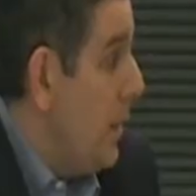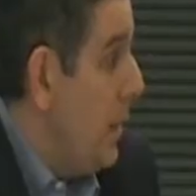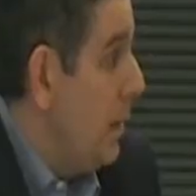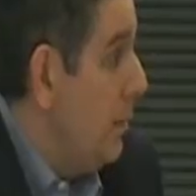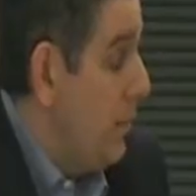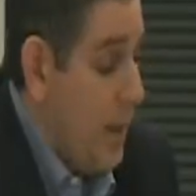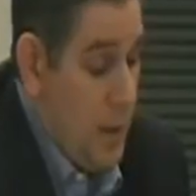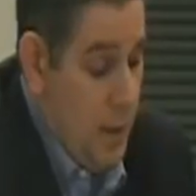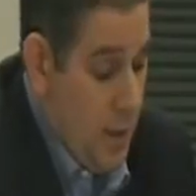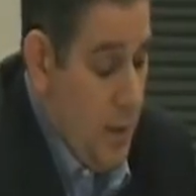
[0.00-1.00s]
And in
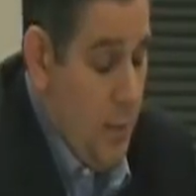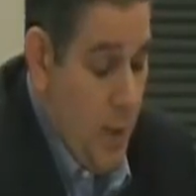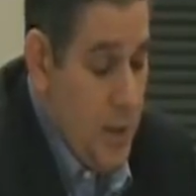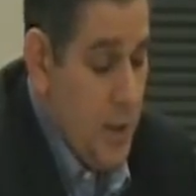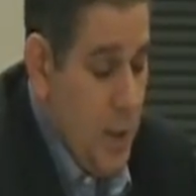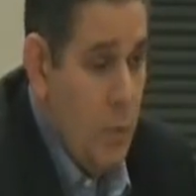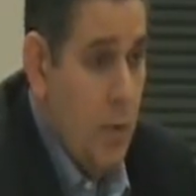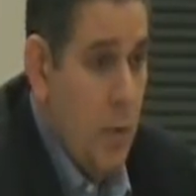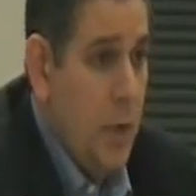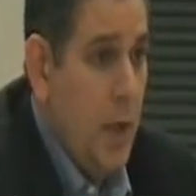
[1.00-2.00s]
fact, in my city,
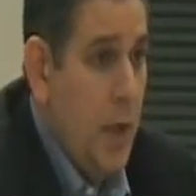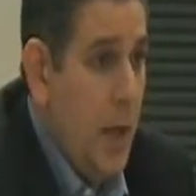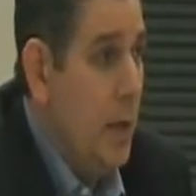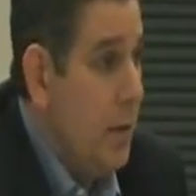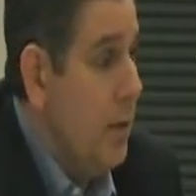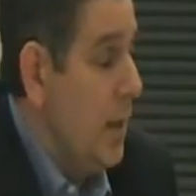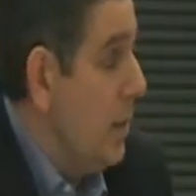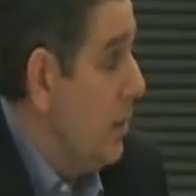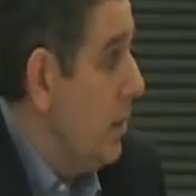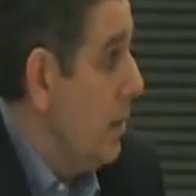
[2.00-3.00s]
we're looking at
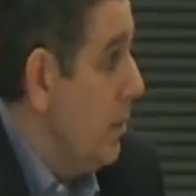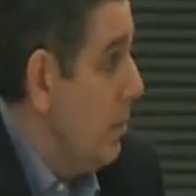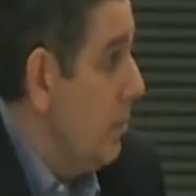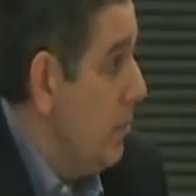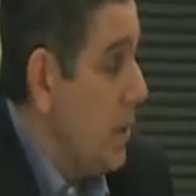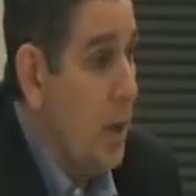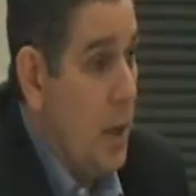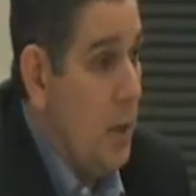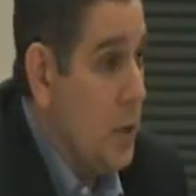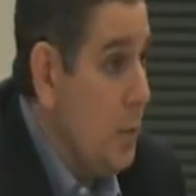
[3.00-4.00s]

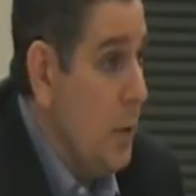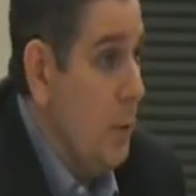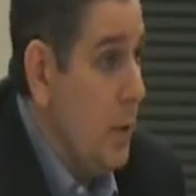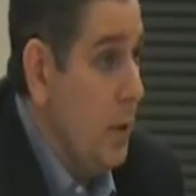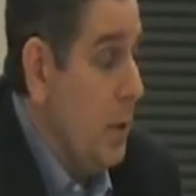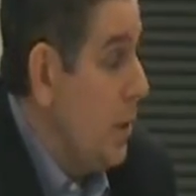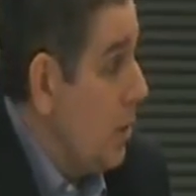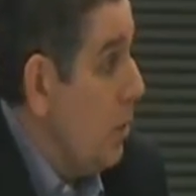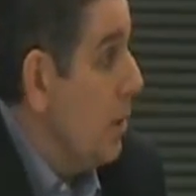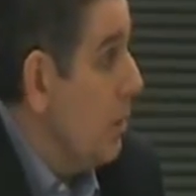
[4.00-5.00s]
targeting those people and going to
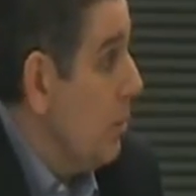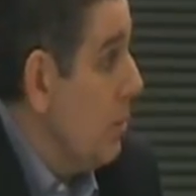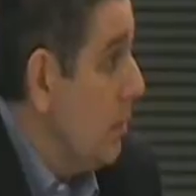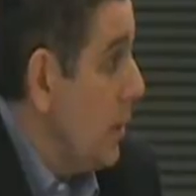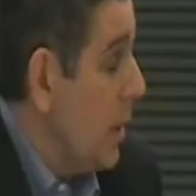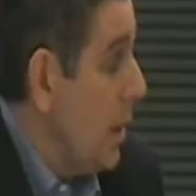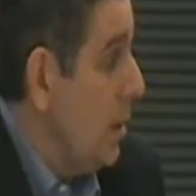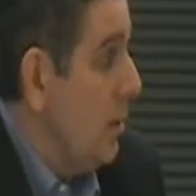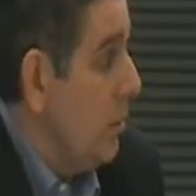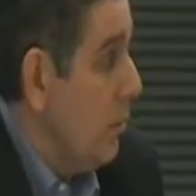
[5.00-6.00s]
court. We're
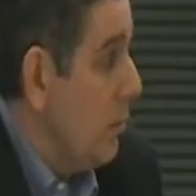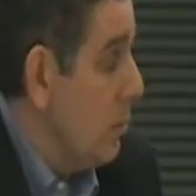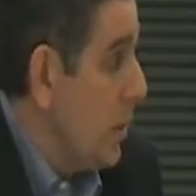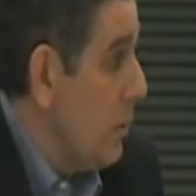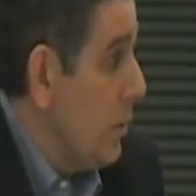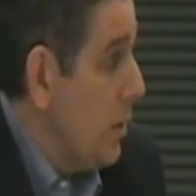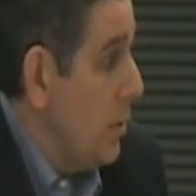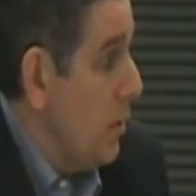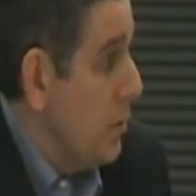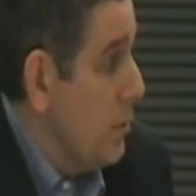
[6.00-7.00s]
working with
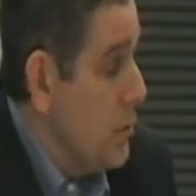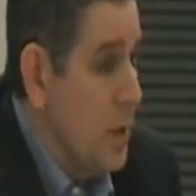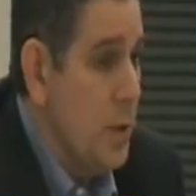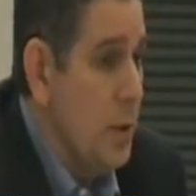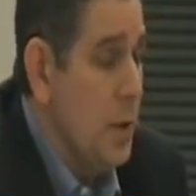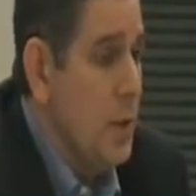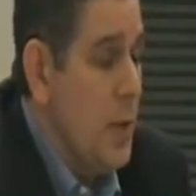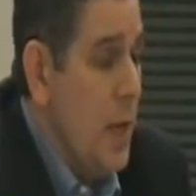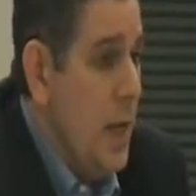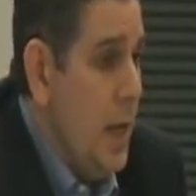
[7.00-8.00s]
other city
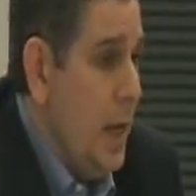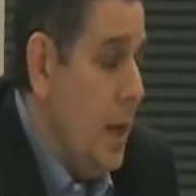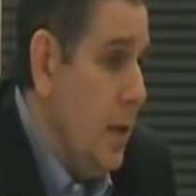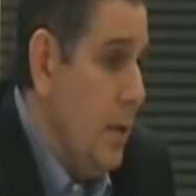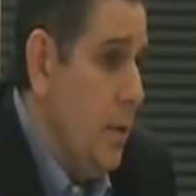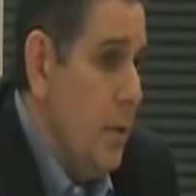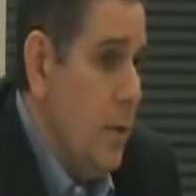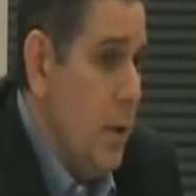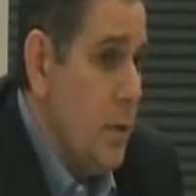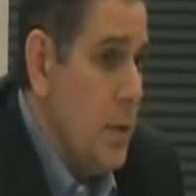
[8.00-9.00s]
attorneys,
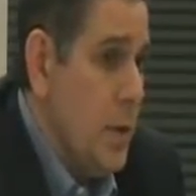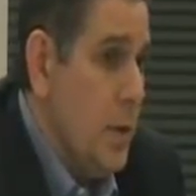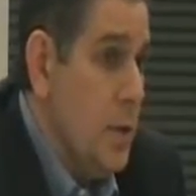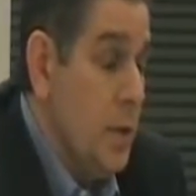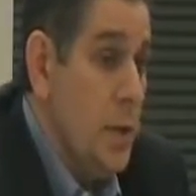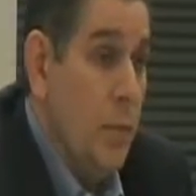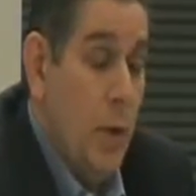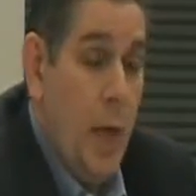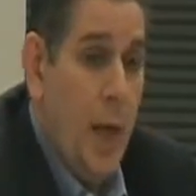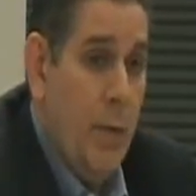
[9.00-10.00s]
other cities, to see if
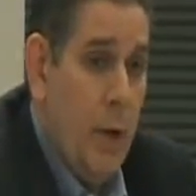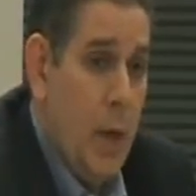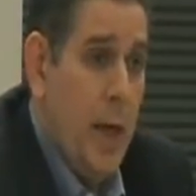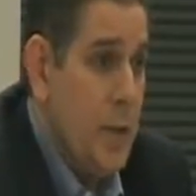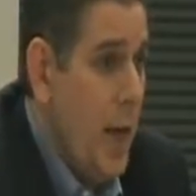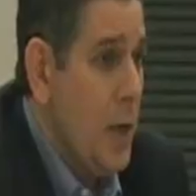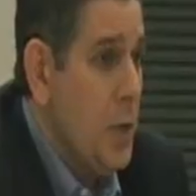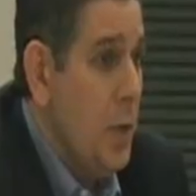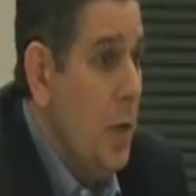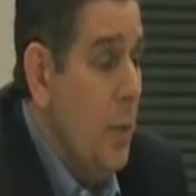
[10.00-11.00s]
we can't have a class
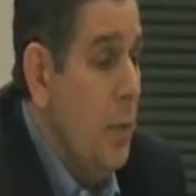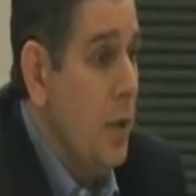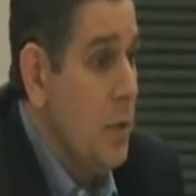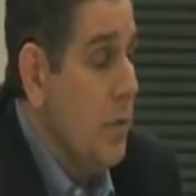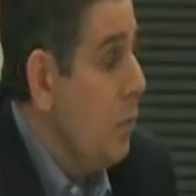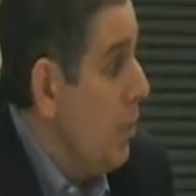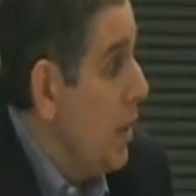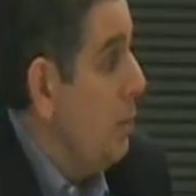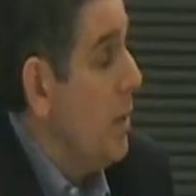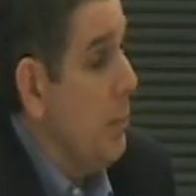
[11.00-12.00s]
action because of the
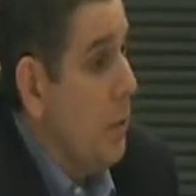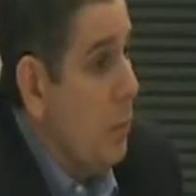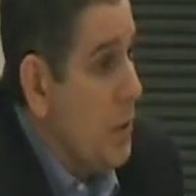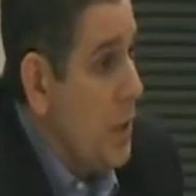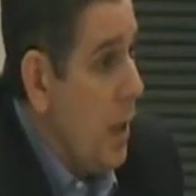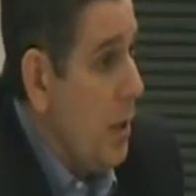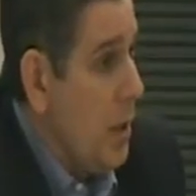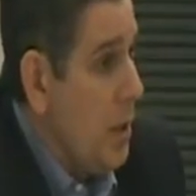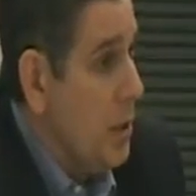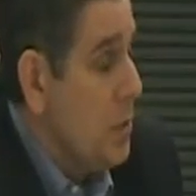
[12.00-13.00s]
way people were
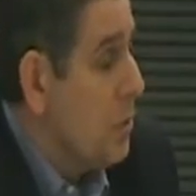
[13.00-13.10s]
targeted.